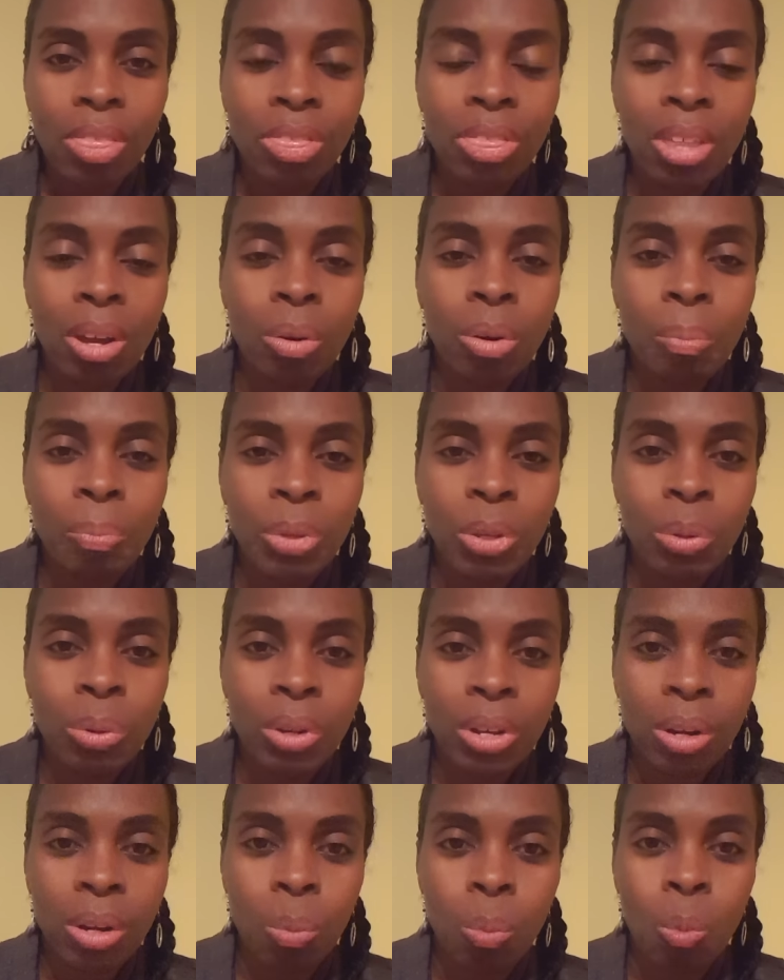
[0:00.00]

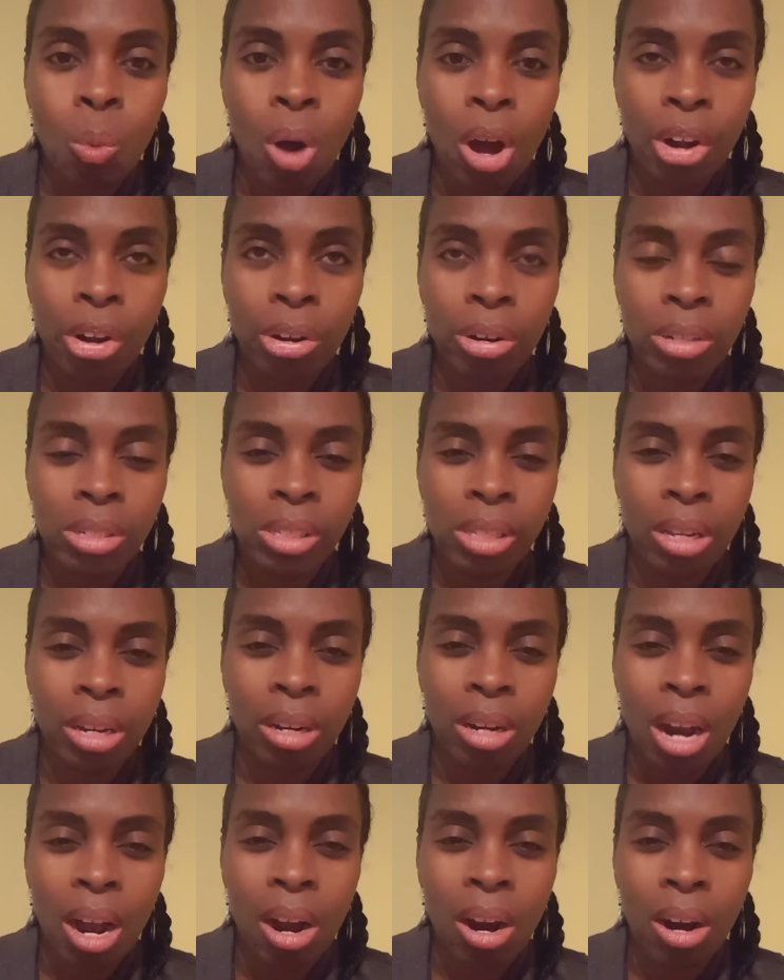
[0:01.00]
therapeutic waters.
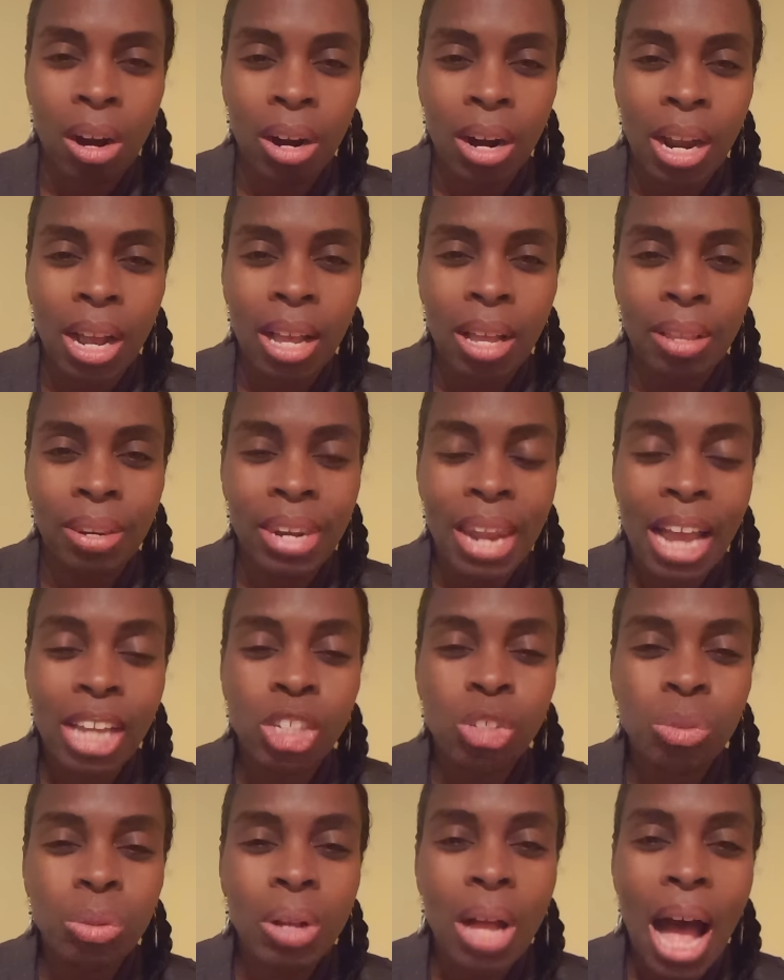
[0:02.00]
There are
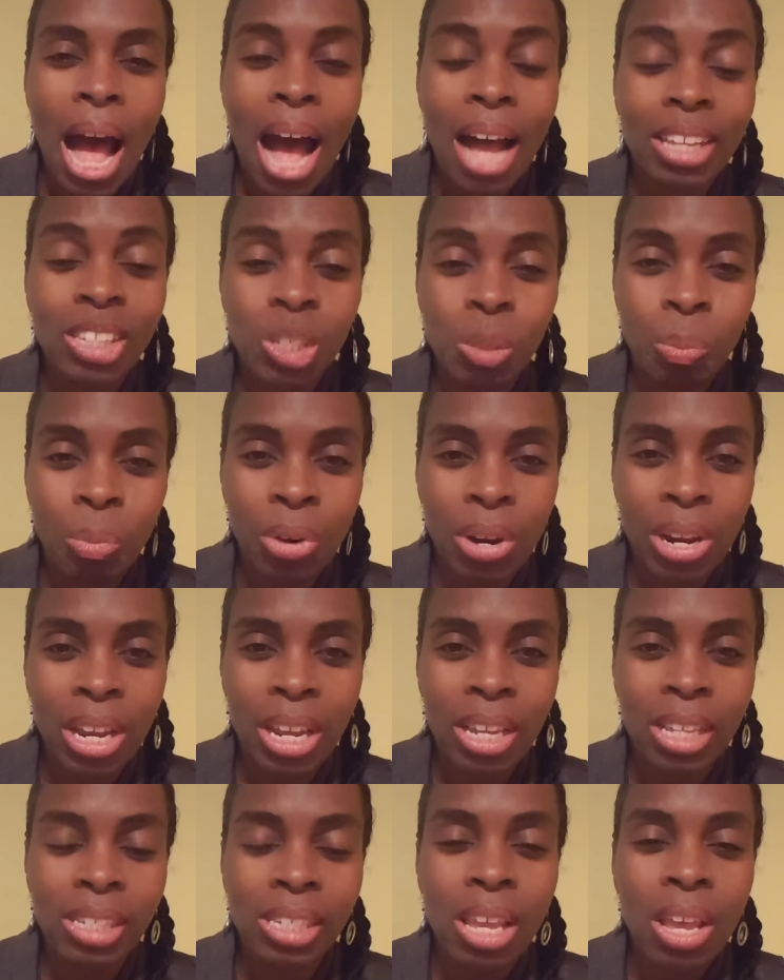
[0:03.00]
natural hot
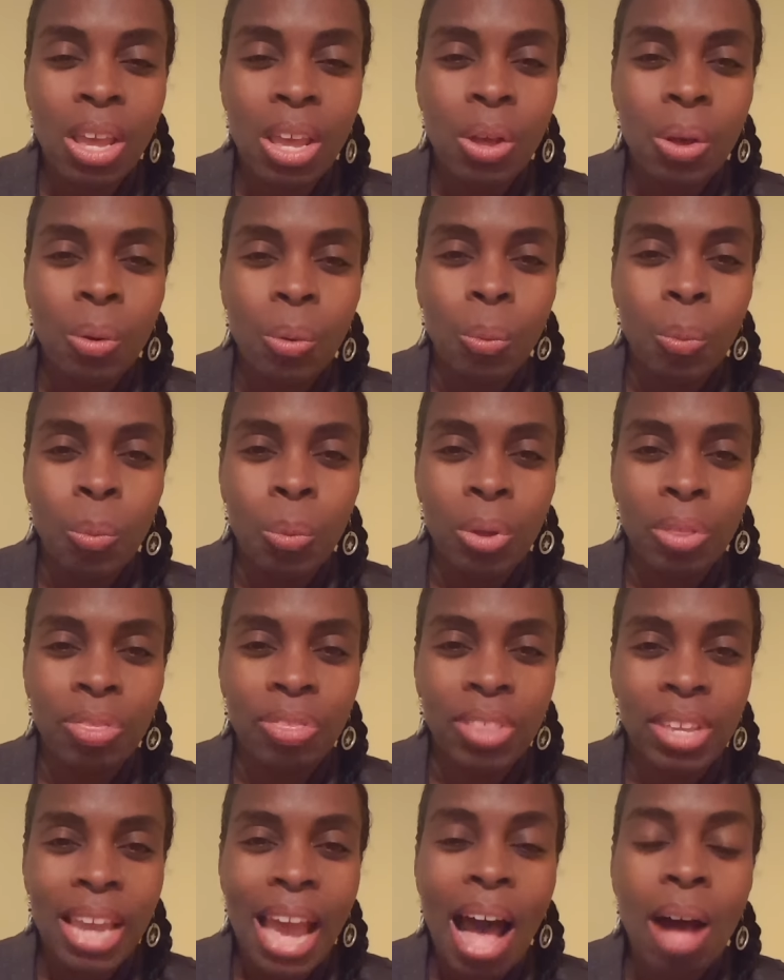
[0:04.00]
springs with
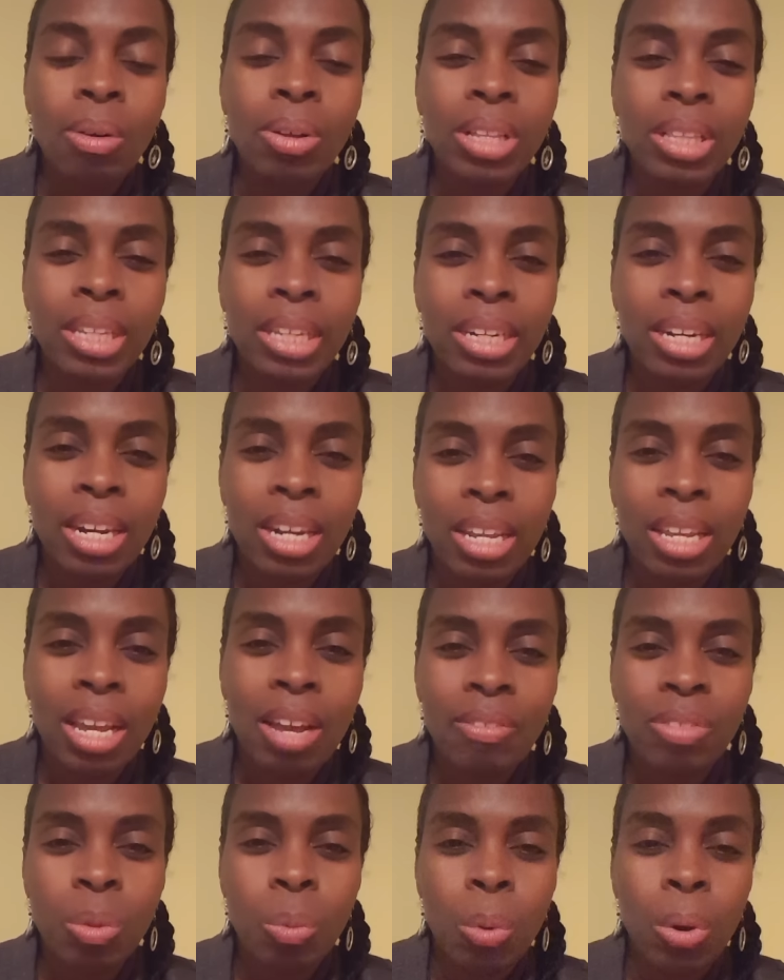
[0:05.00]
the alkalinity
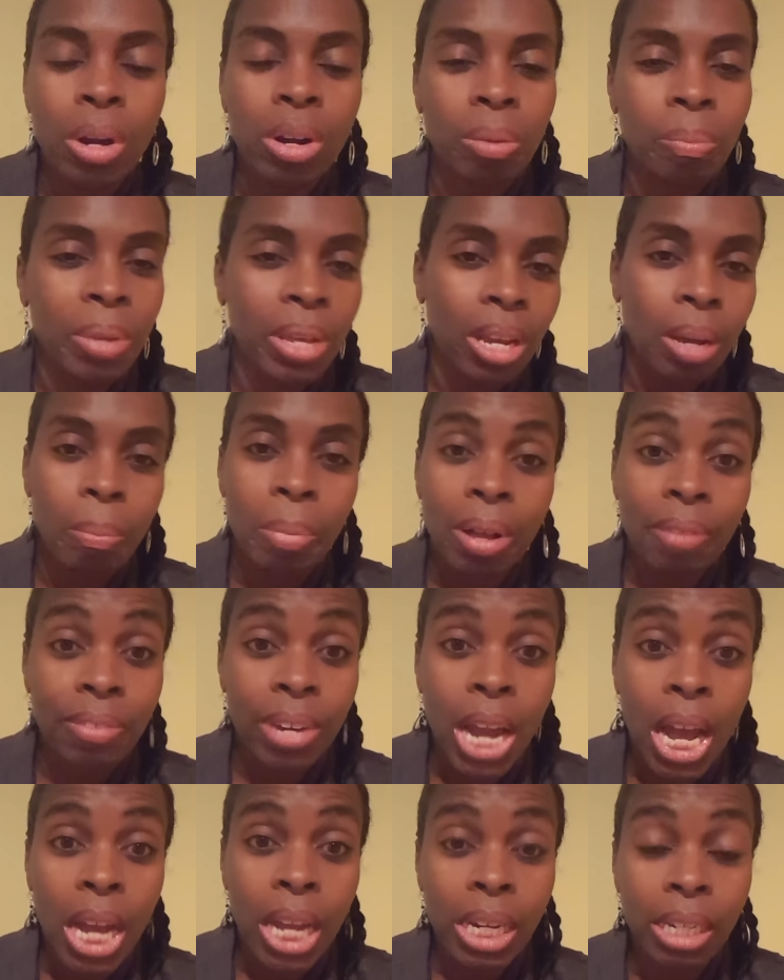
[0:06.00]
of the water being above
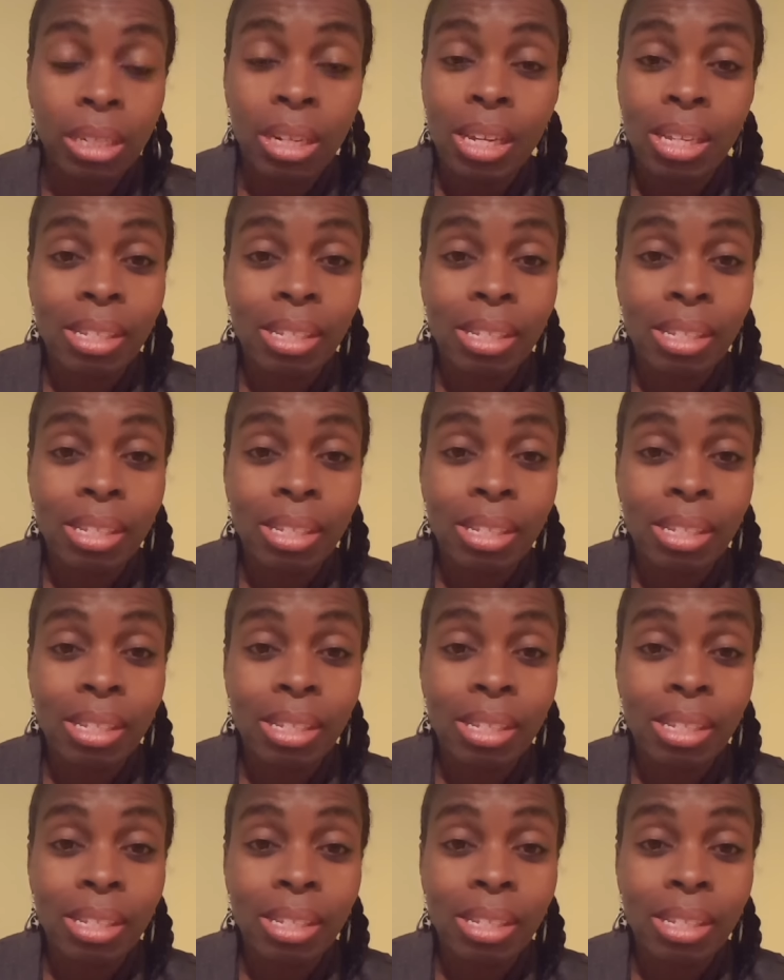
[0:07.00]
9.